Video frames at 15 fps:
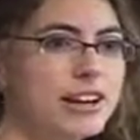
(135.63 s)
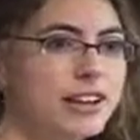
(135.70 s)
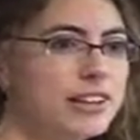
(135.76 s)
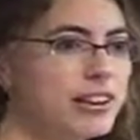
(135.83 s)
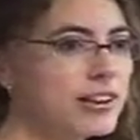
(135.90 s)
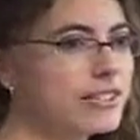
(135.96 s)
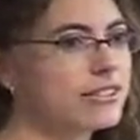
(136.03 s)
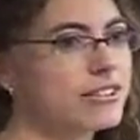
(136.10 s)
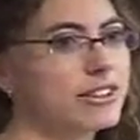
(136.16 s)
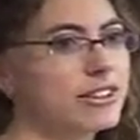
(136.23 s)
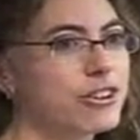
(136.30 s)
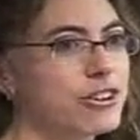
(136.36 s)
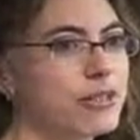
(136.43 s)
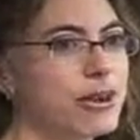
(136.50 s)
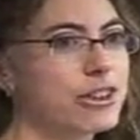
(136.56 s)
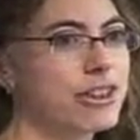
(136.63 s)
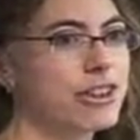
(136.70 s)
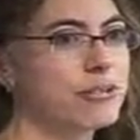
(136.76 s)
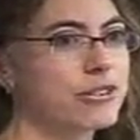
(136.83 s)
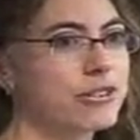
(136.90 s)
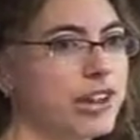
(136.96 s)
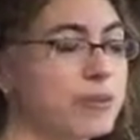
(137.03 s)
Neither side got where the other
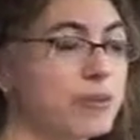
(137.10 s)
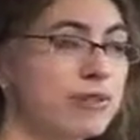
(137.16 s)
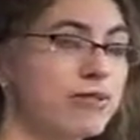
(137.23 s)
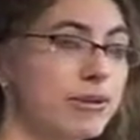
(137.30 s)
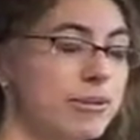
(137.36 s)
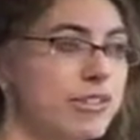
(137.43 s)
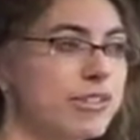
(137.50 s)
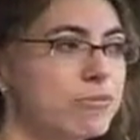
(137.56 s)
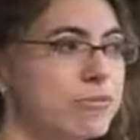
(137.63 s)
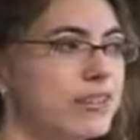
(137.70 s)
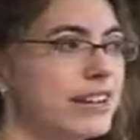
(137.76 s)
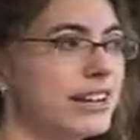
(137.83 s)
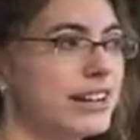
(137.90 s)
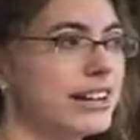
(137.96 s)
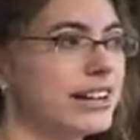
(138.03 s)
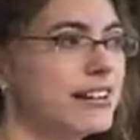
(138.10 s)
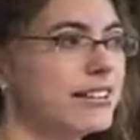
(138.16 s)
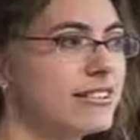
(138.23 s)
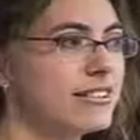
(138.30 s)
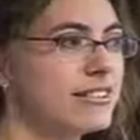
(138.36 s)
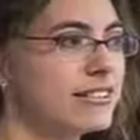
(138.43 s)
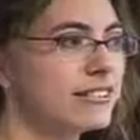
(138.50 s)
was coming from in this particular
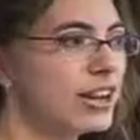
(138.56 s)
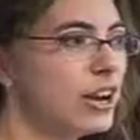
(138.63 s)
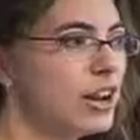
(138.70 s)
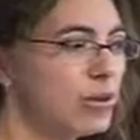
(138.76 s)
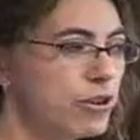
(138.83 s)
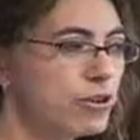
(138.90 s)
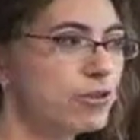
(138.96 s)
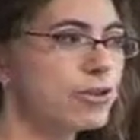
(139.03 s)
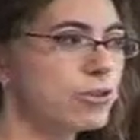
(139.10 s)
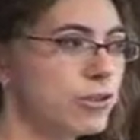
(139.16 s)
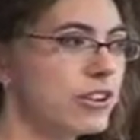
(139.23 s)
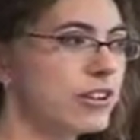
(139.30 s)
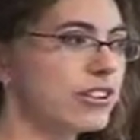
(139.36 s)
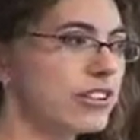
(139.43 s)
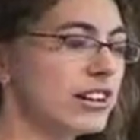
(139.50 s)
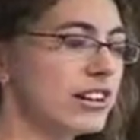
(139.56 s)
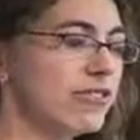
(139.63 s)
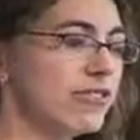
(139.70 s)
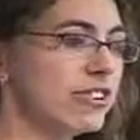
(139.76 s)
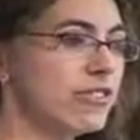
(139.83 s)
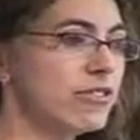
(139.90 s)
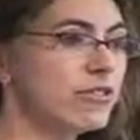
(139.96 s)
instance, which was partially
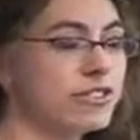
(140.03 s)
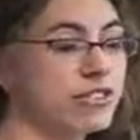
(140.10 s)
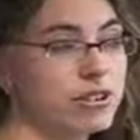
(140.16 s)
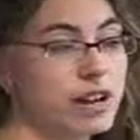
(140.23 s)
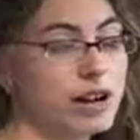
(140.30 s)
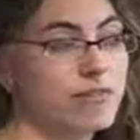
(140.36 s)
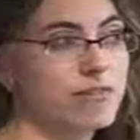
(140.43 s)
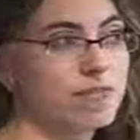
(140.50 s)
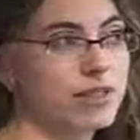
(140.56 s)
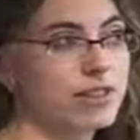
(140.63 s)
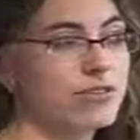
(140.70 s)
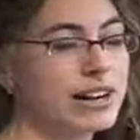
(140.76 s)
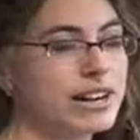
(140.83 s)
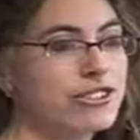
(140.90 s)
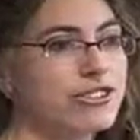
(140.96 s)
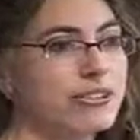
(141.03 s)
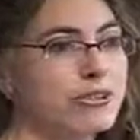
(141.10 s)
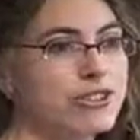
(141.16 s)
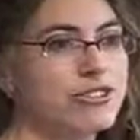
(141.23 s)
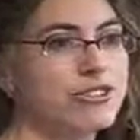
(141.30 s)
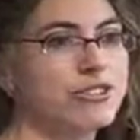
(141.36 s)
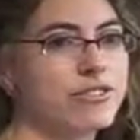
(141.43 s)
related to
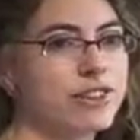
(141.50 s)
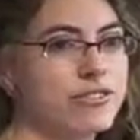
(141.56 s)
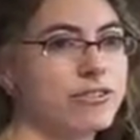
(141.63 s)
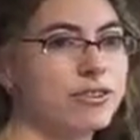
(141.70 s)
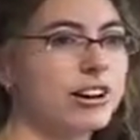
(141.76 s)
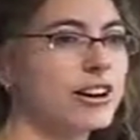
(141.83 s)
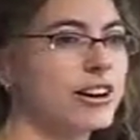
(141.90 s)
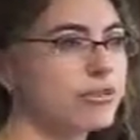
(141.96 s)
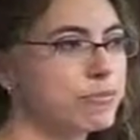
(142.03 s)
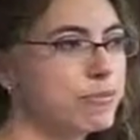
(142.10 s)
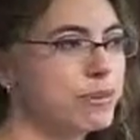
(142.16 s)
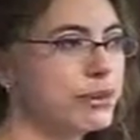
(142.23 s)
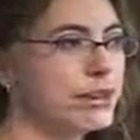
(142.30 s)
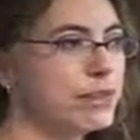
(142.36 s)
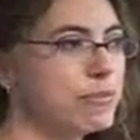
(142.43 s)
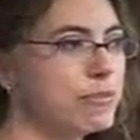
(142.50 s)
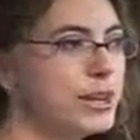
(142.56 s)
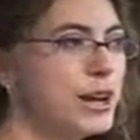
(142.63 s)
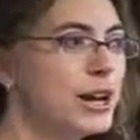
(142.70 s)
issues of social class between them.